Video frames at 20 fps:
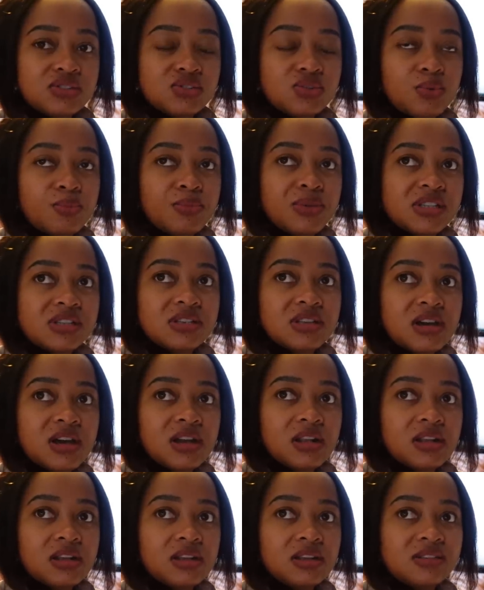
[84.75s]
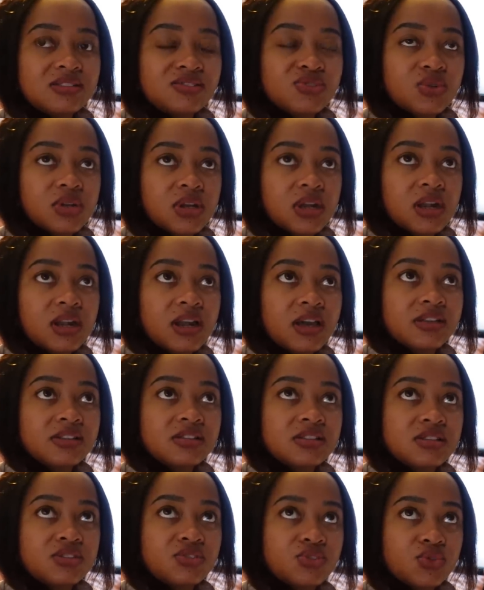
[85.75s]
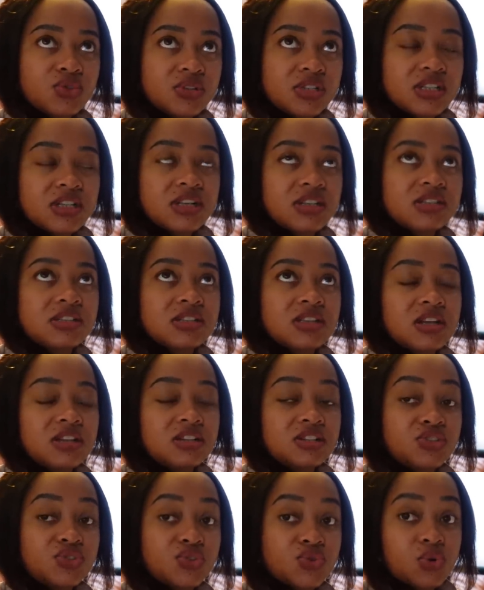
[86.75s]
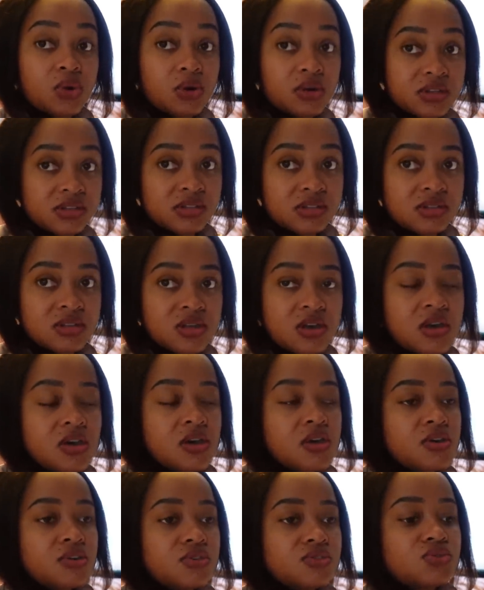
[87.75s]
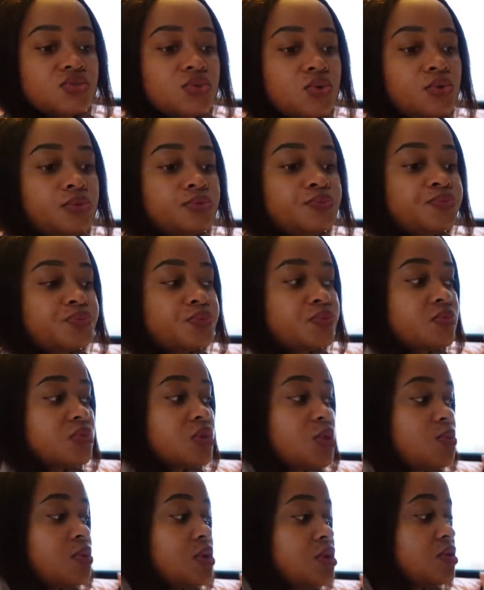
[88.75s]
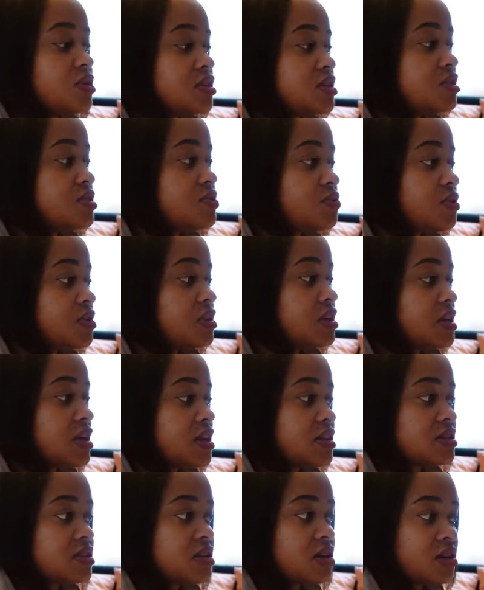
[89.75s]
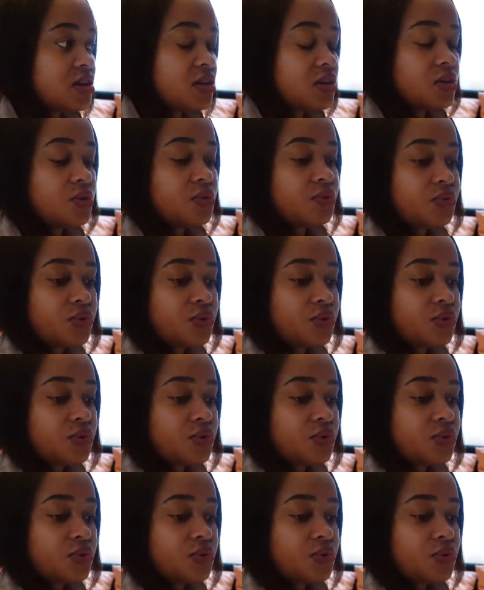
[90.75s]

So basically it reclines, it rotates, and it rocks. So we got it for the nursery.